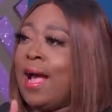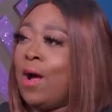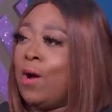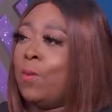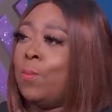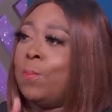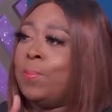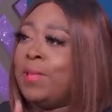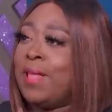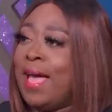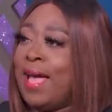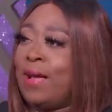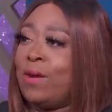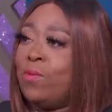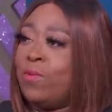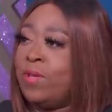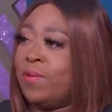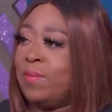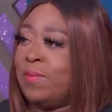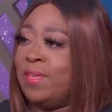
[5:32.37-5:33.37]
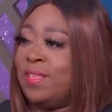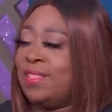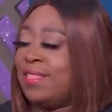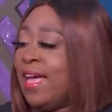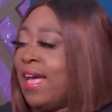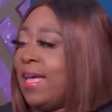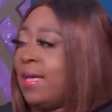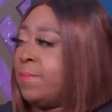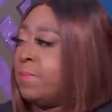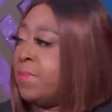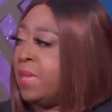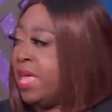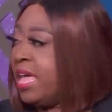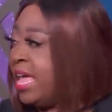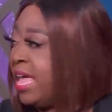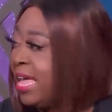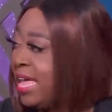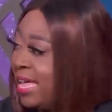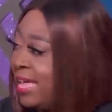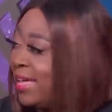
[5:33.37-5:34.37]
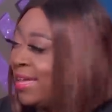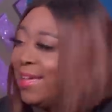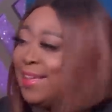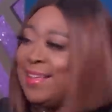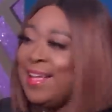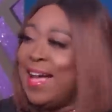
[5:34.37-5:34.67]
out black women like me.